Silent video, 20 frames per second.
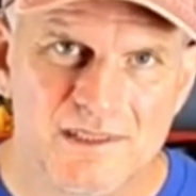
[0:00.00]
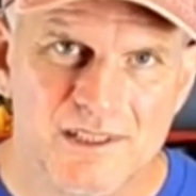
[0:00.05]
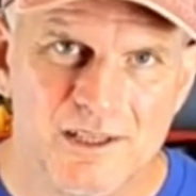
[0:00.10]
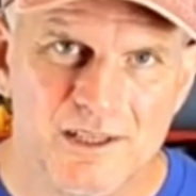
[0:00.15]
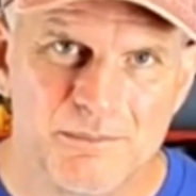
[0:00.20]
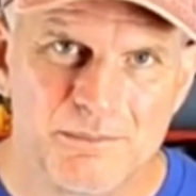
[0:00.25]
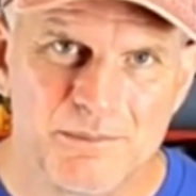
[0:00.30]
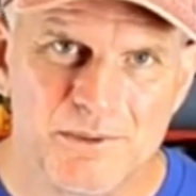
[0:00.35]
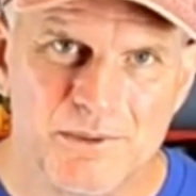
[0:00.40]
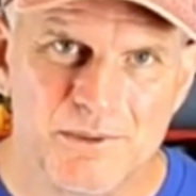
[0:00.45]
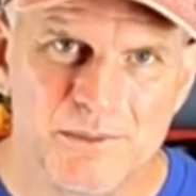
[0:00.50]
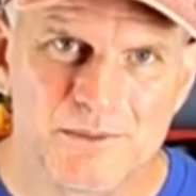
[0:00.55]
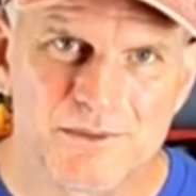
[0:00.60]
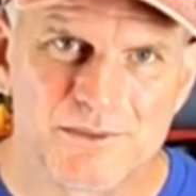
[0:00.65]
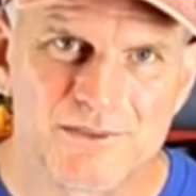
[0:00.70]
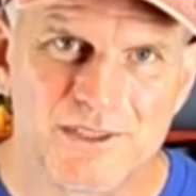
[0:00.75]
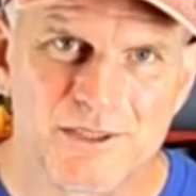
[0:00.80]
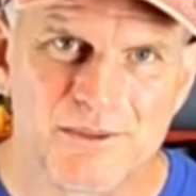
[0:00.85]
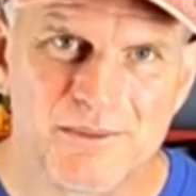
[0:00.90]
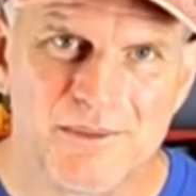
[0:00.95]
Hope you'll
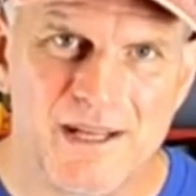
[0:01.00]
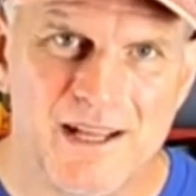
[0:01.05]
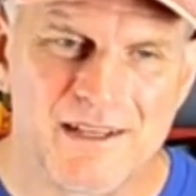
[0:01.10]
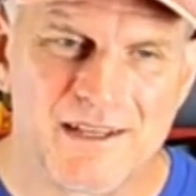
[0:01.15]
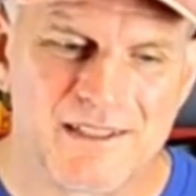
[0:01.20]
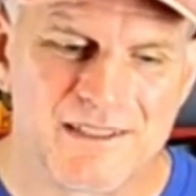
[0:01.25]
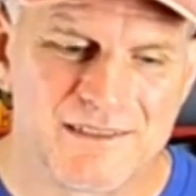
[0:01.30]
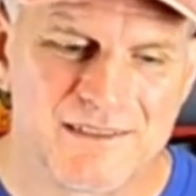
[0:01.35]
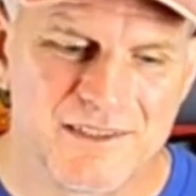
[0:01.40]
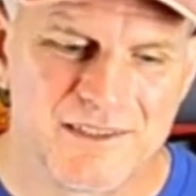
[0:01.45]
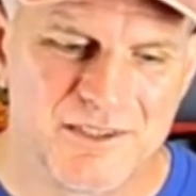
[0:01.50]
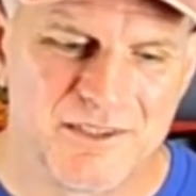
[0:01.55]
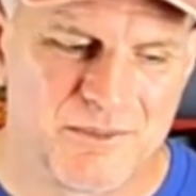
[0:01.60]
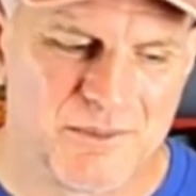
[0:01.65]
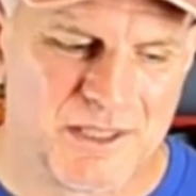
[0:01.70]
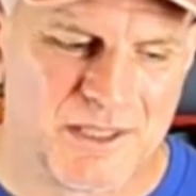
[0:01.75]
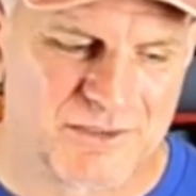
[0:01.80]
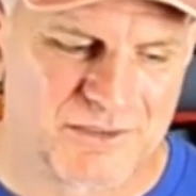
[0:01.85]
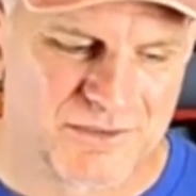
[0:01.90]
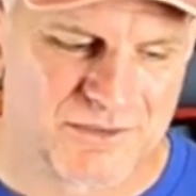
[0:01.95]
stick around and continue to
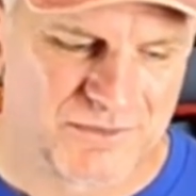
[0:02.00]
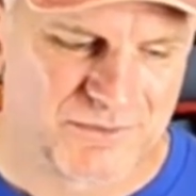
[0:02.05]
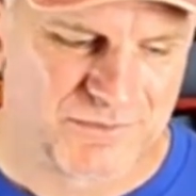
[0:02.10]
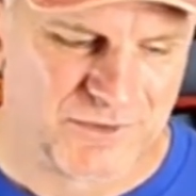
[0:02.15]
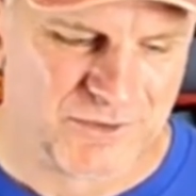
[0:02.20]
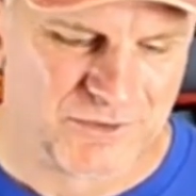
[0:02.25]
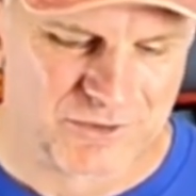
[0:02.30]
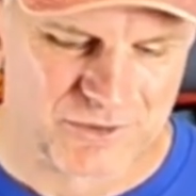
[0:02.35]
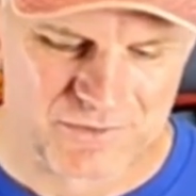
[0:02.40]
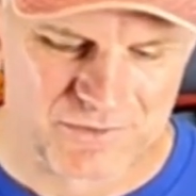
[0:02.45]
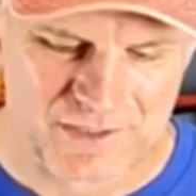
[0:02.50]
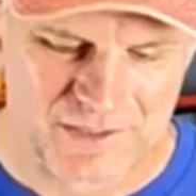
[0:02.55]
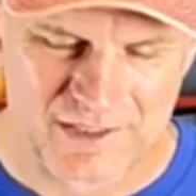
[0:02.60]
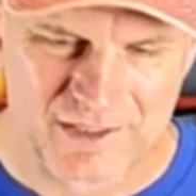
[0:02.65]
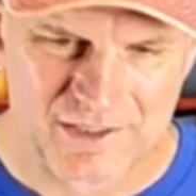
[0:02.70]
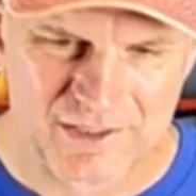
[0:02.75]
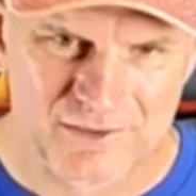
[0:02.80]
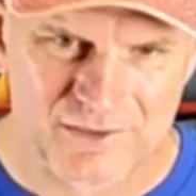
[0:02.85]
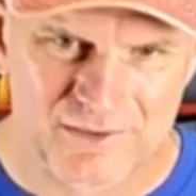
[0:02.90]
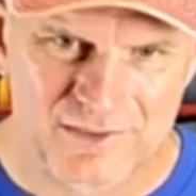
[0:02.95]
watch future
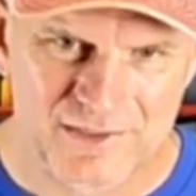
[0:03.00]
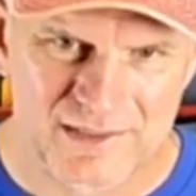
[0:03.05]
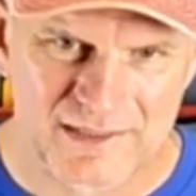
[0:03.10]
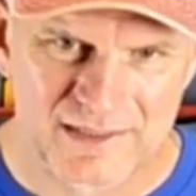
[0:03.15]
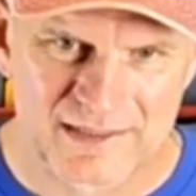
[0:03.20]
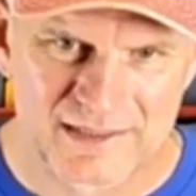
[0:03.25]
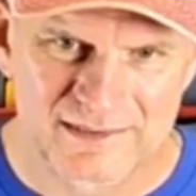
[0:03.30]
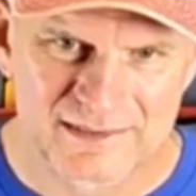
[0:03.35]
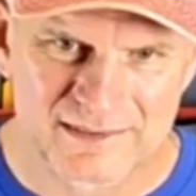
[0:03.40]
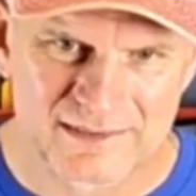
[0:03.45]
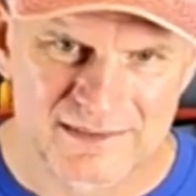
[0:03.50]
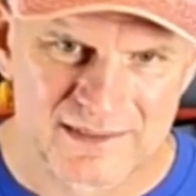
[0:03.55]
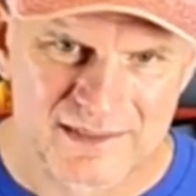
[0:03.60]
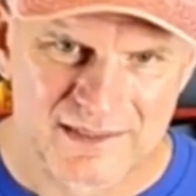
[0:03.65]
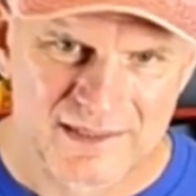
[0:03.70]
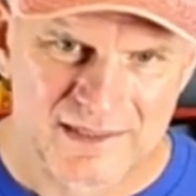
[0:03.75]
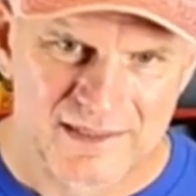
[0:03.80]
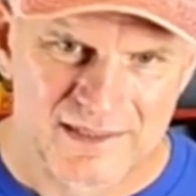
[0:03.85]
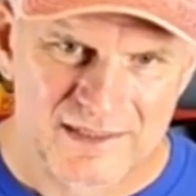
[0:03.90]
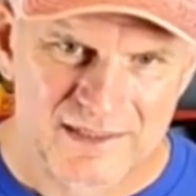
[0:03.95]
videos. And let's
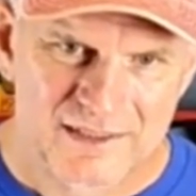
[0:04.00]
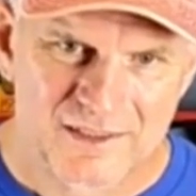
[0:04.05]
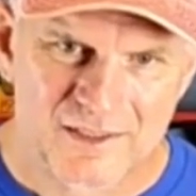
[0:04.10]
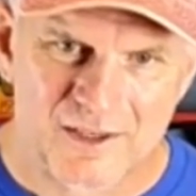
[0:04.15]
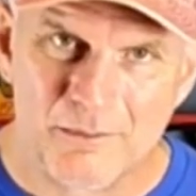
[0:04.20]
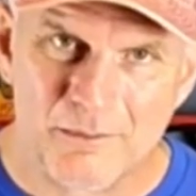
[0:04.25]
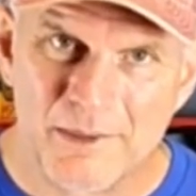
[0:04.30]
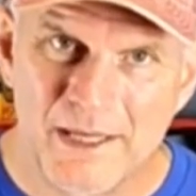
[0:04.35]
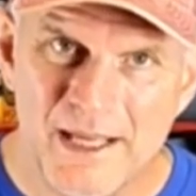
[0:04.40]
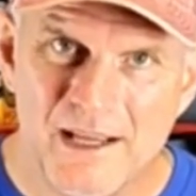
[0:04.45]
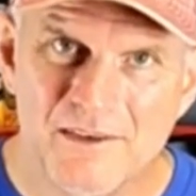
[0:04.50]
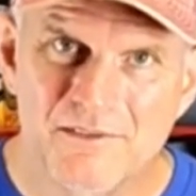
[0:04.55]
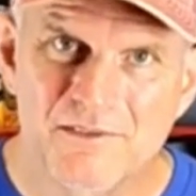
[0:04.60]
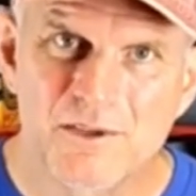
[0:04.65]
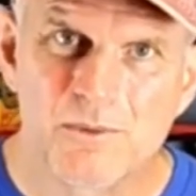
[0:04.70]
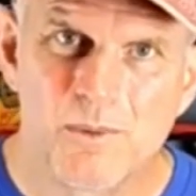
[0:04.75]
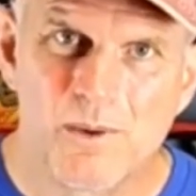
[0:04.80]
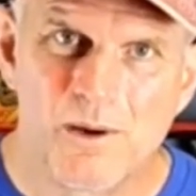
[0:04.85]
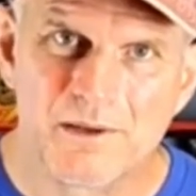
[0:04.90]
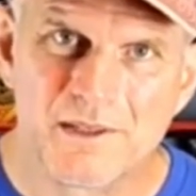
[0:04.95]
call me out if the
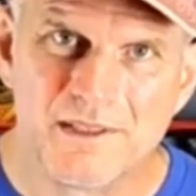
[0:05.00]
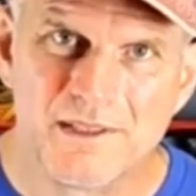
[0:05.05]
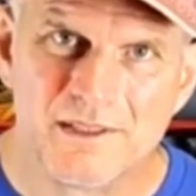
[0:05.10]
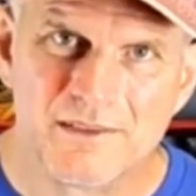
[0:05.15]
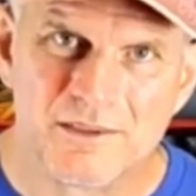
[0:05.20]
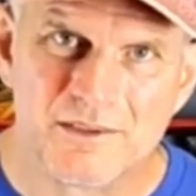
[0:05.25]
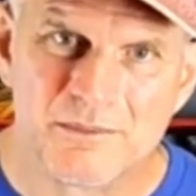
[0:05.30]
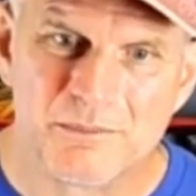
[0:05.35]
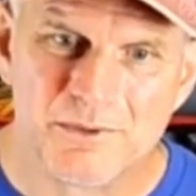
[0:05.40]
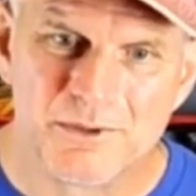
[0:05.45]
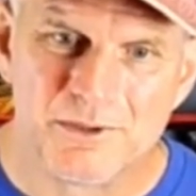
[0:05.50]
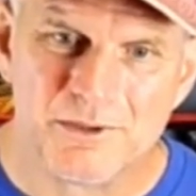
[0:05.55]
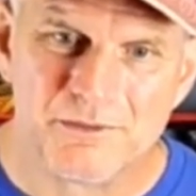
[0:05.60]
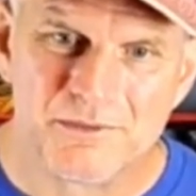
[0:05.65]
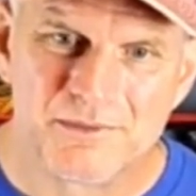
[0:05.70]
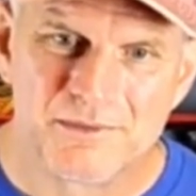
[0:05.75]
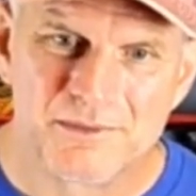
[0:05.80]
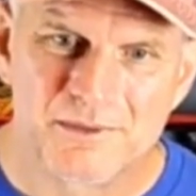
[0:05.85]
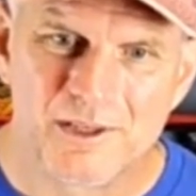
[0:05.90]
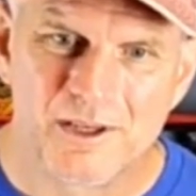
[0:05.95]
quality doesn't improve.
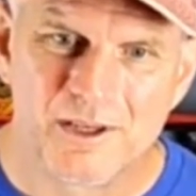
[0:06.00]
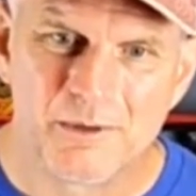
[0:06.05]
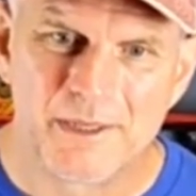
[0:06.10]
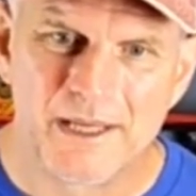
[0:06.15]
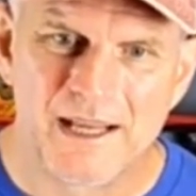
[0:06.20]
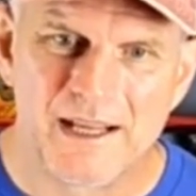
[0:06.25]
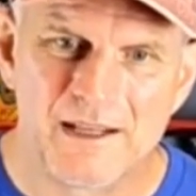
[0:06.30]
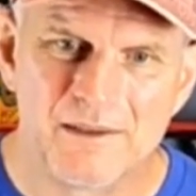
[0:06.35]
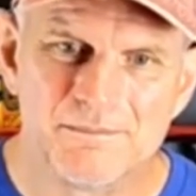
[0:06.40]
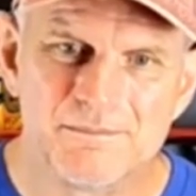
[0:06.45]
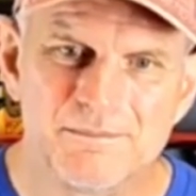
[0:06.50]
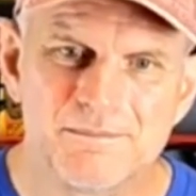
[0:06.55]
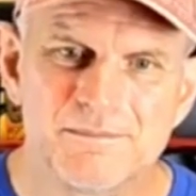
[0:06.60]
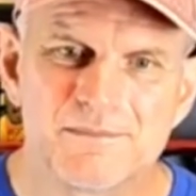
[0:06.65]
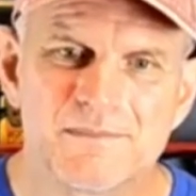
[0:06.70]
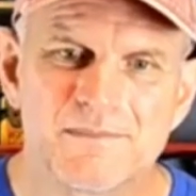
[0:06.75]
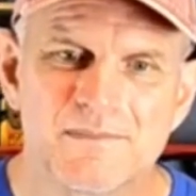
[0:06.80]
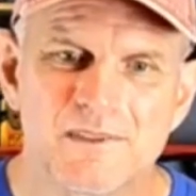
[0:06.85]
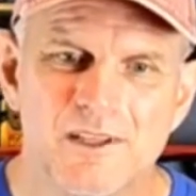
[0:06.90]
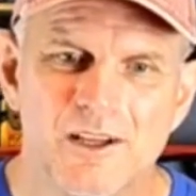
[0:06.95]
Call me out.
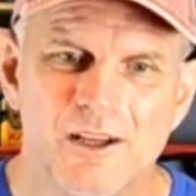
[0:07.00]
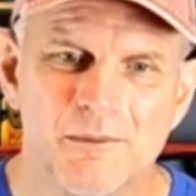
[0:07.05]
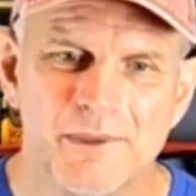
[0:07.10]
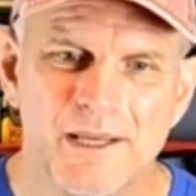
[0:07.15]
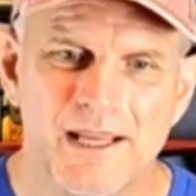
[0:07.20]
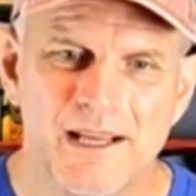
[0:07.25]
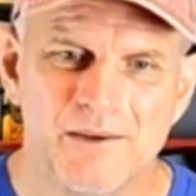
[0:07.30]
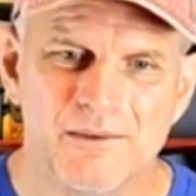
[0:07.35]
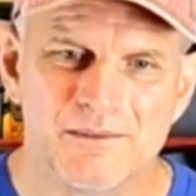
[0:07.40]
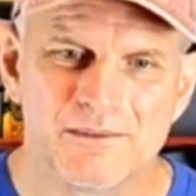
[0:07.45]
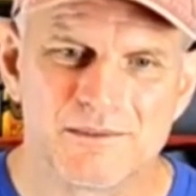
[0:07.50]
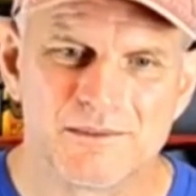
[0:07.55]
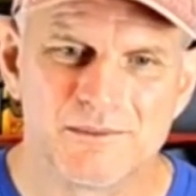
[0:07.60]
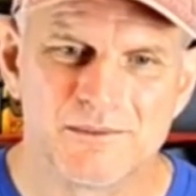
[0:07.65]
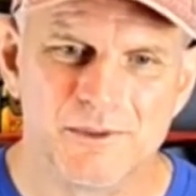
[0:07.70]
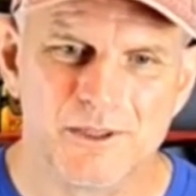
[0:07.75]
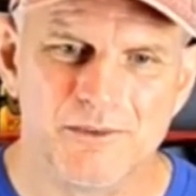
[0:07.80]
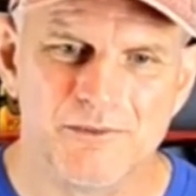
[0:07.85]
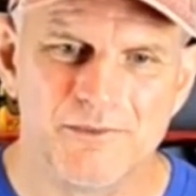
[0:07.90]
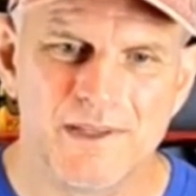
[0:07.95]
Call me out.
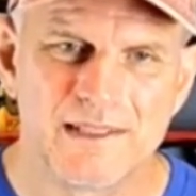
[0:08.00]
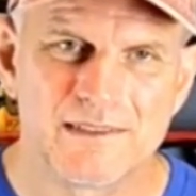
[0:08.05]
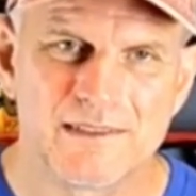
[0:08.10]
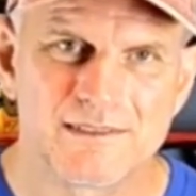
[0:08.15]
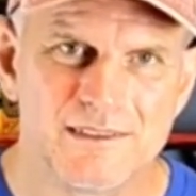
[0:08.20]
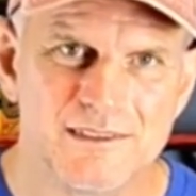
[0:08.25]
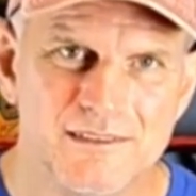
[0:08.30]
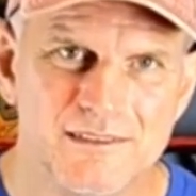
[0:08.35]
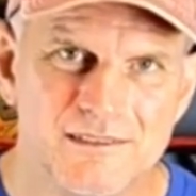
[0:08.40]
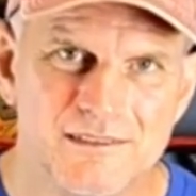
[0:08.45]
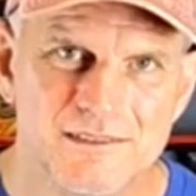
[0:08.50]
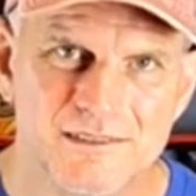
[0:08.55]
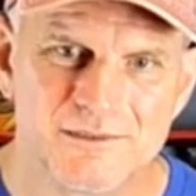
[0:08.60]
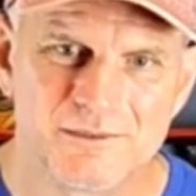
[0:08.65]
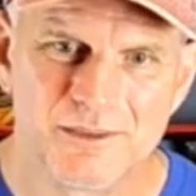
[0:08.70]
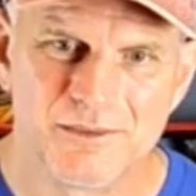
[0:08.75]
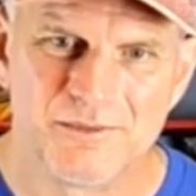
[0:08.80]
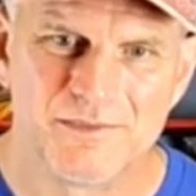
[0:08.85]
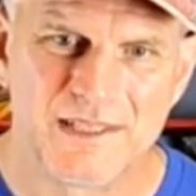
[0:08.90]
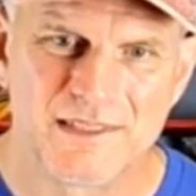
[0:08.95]
We're invested.
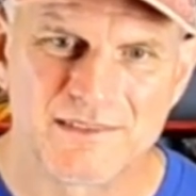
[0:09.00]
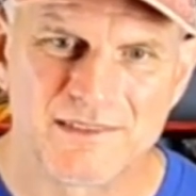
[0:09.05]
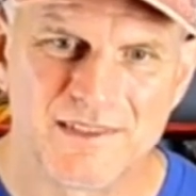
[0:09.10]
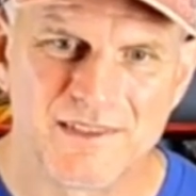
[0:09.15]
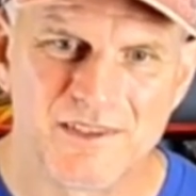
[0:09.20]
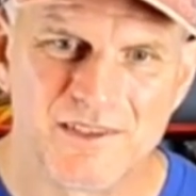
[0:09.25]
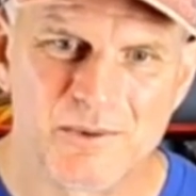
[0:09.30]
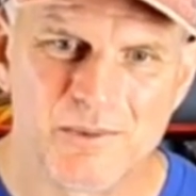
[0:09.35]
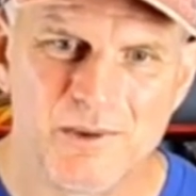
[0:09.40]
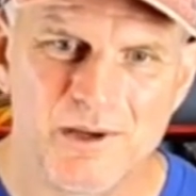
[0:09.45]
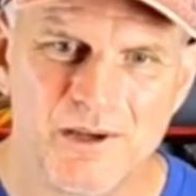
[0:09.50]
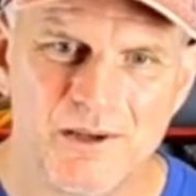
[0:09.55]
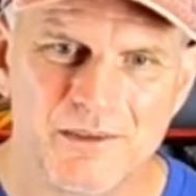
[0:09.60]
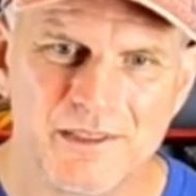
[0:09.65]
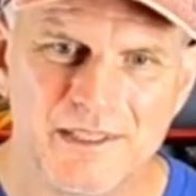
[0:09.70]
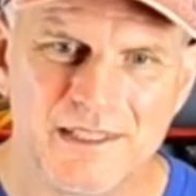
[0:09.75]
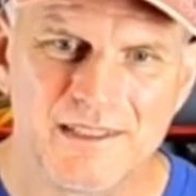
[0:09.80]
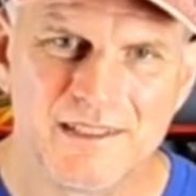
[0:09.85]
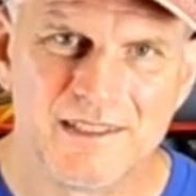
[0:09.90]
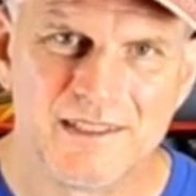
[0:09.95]
We're invested in the
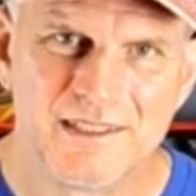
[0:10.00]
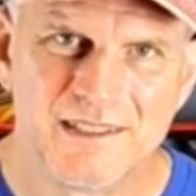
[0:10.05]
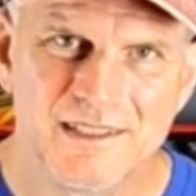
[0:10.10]
quality.